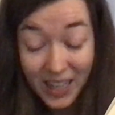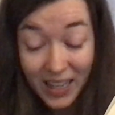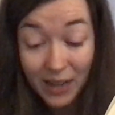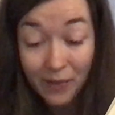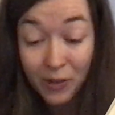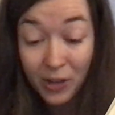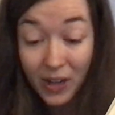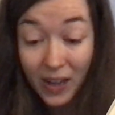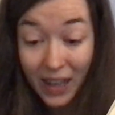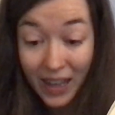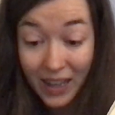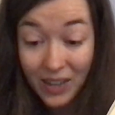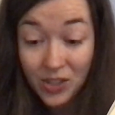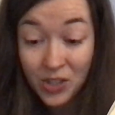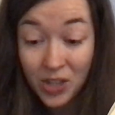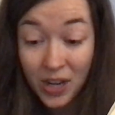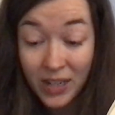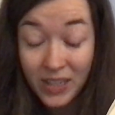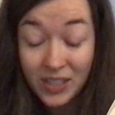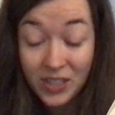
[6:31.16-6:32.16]
her, Anne
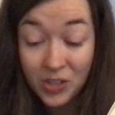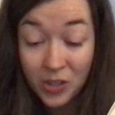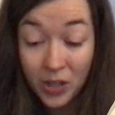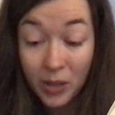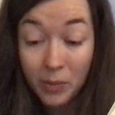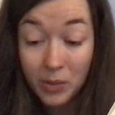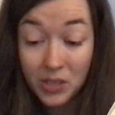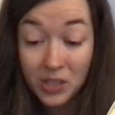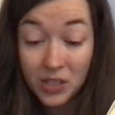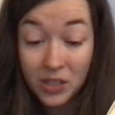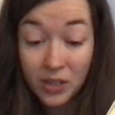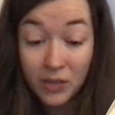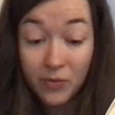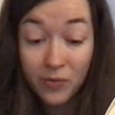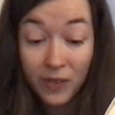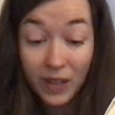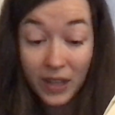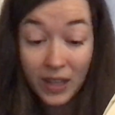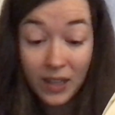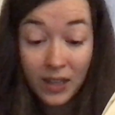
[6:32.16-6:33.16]
tried to scramble to her
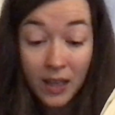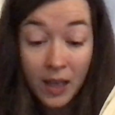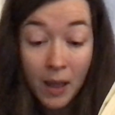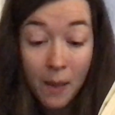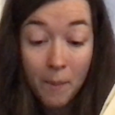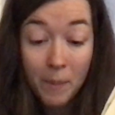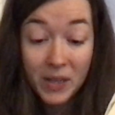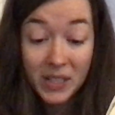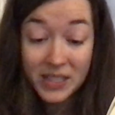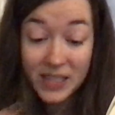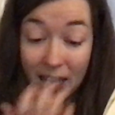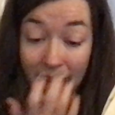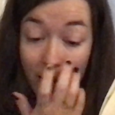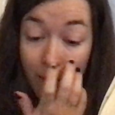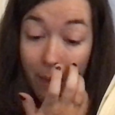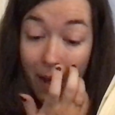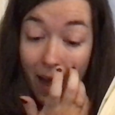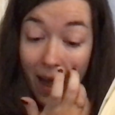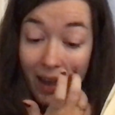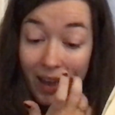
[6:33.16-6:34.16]
feet, but
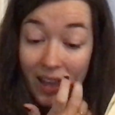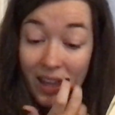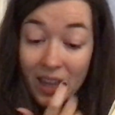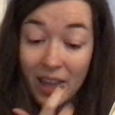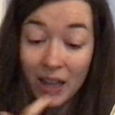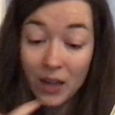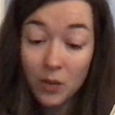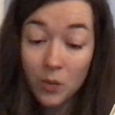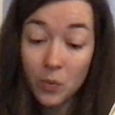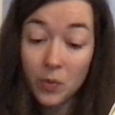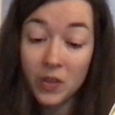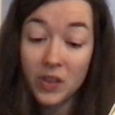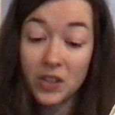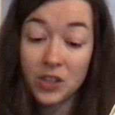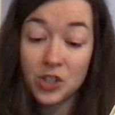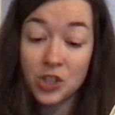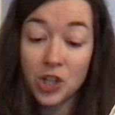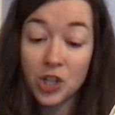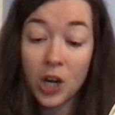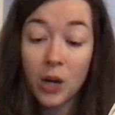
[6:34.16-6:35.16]
sank back again with a
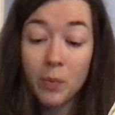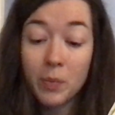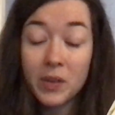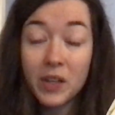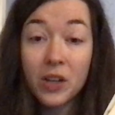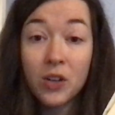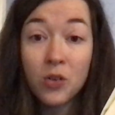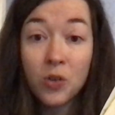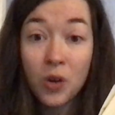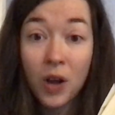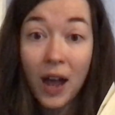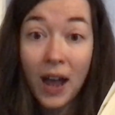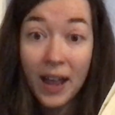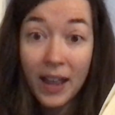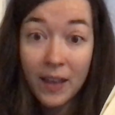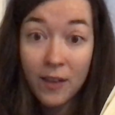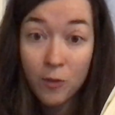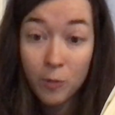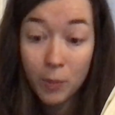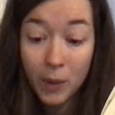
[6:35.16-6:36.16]
sharp little cry
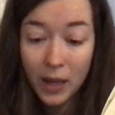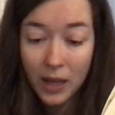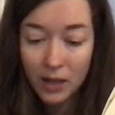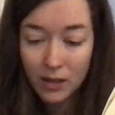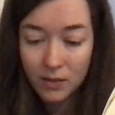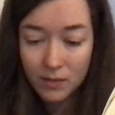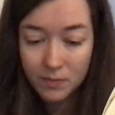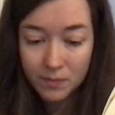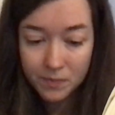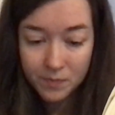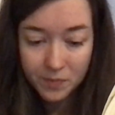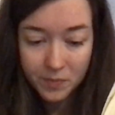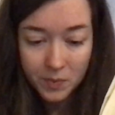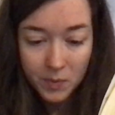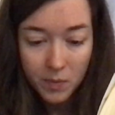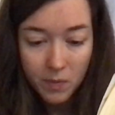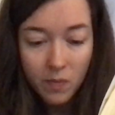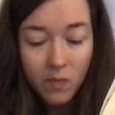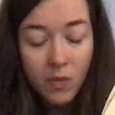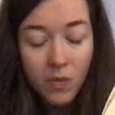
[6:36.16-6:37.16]
of pain.
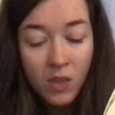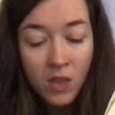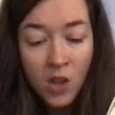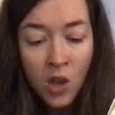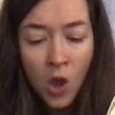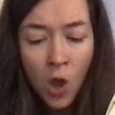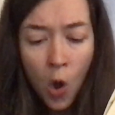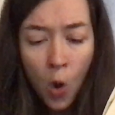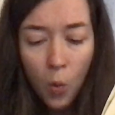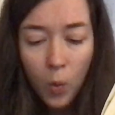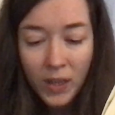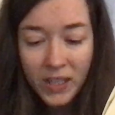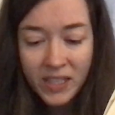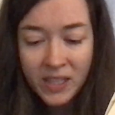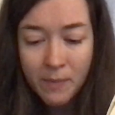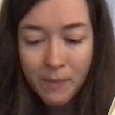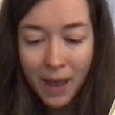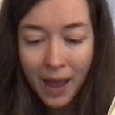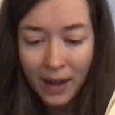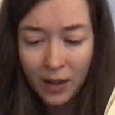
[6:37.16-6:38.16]
"What's
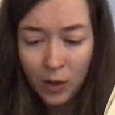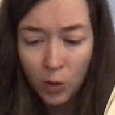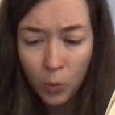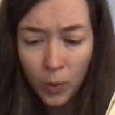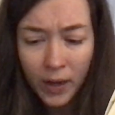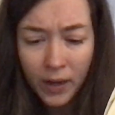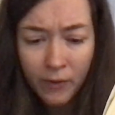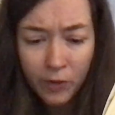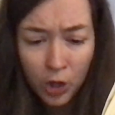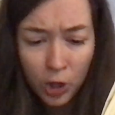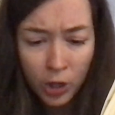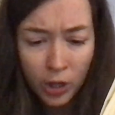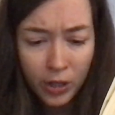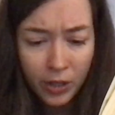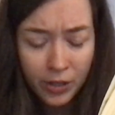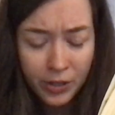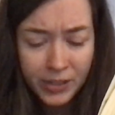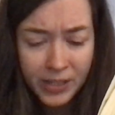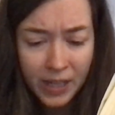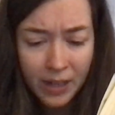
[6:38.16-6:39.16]
the matter? Where have you hurt
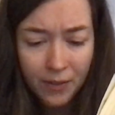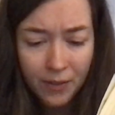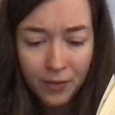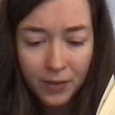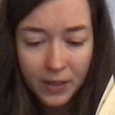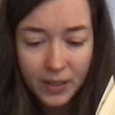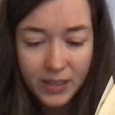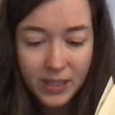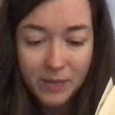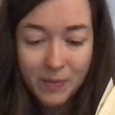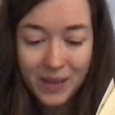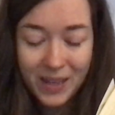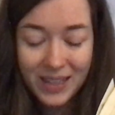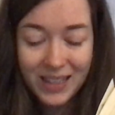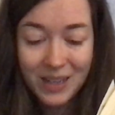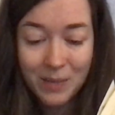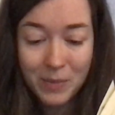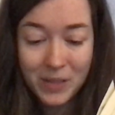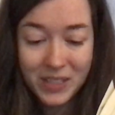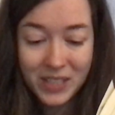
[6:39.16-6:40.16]
yourself?"
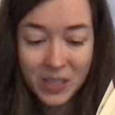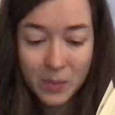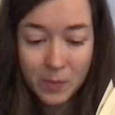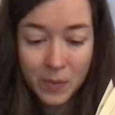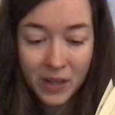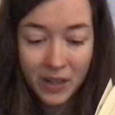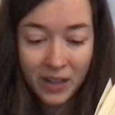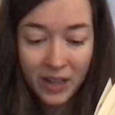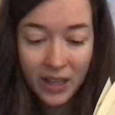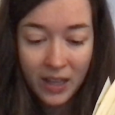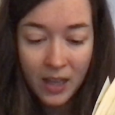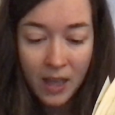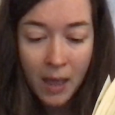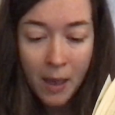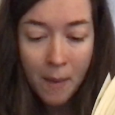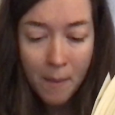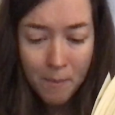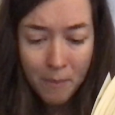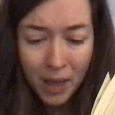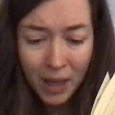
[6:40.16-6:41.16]
demanded Mrs. Barry.
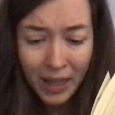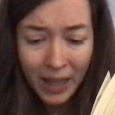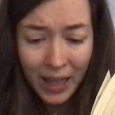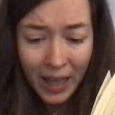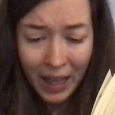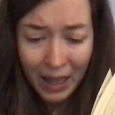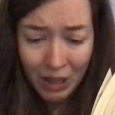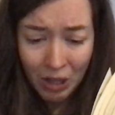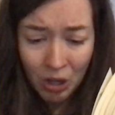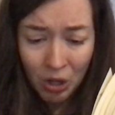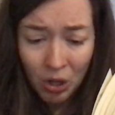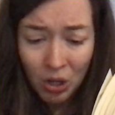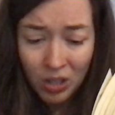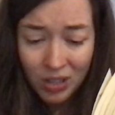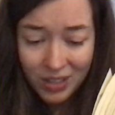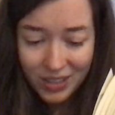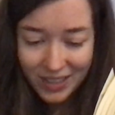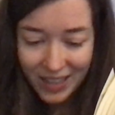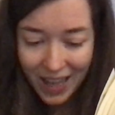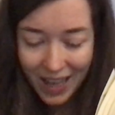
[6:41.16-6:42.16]
"My
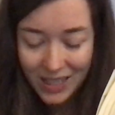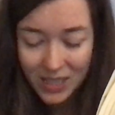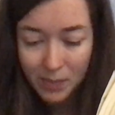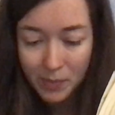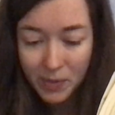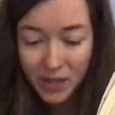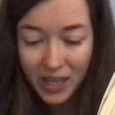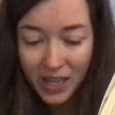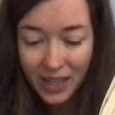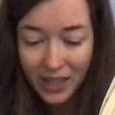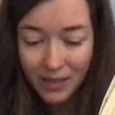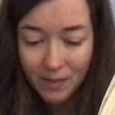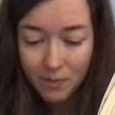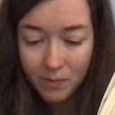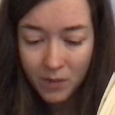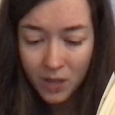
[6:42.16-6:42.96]
ankle," gasped Anne.